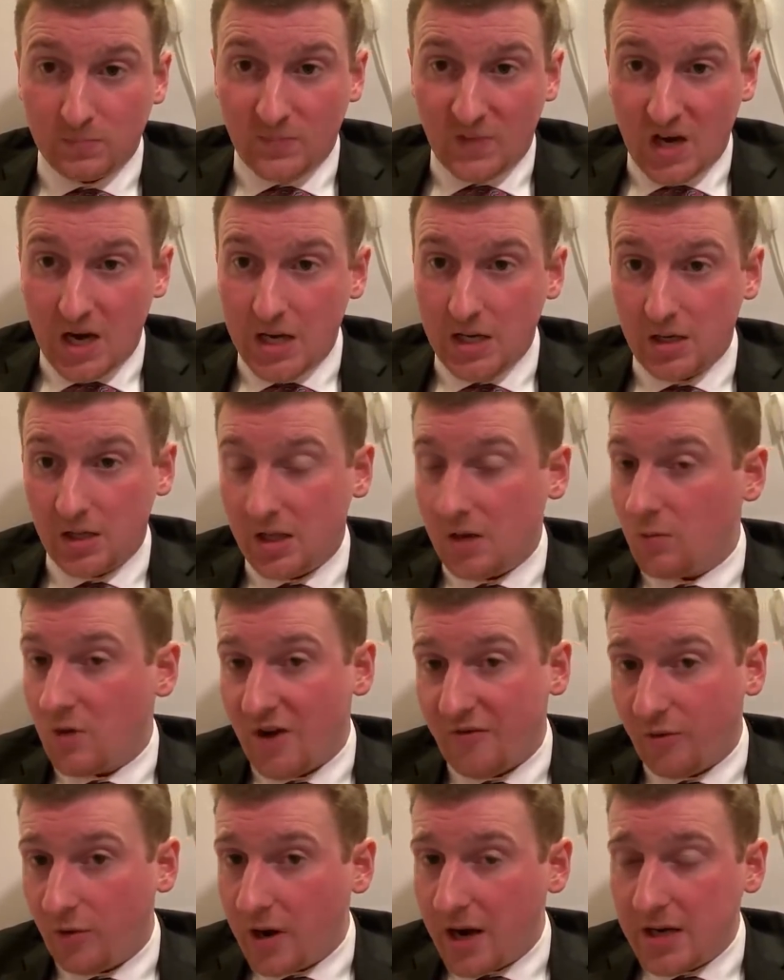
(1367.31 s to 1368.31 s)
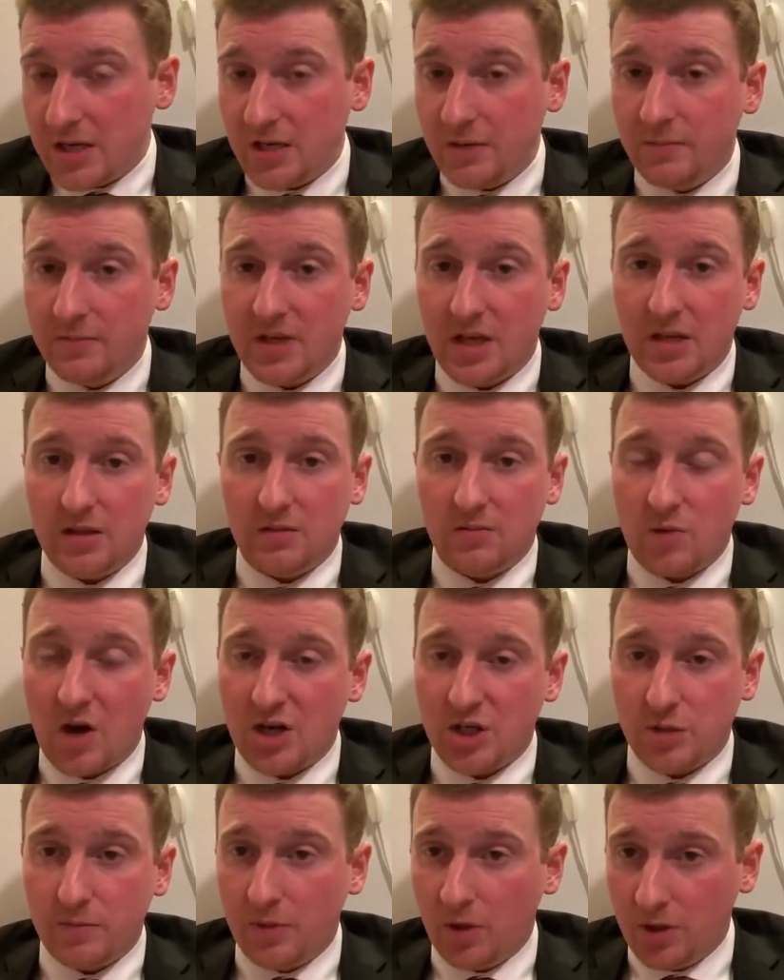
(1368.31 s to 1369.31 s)
right? And the referendum and the
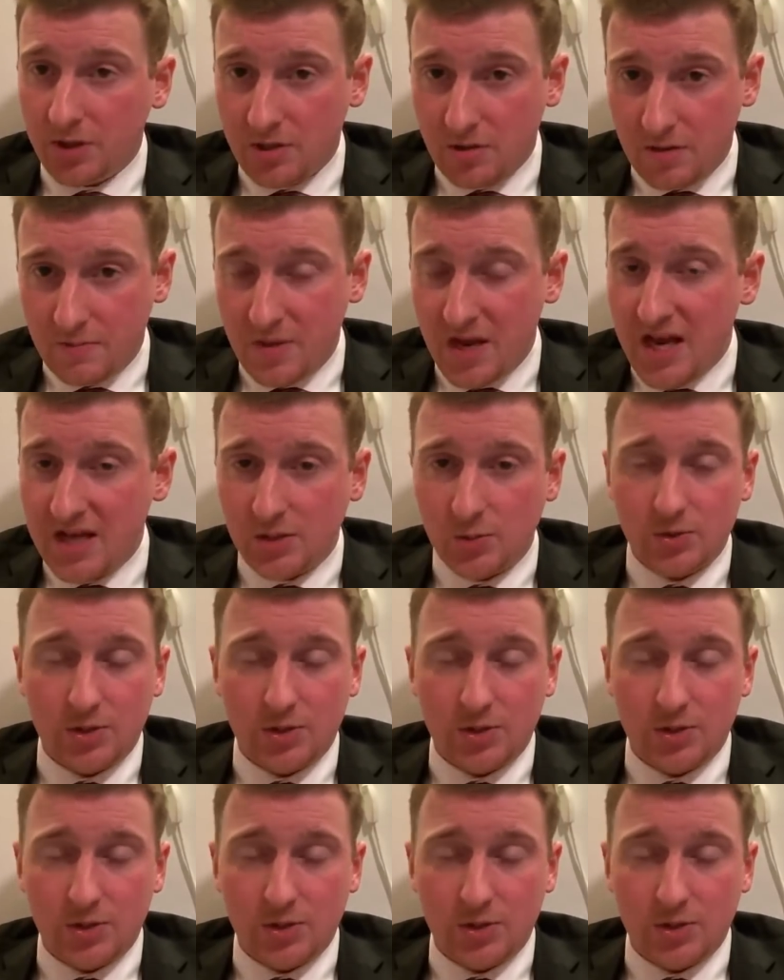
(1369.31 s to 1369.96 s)
Russian military base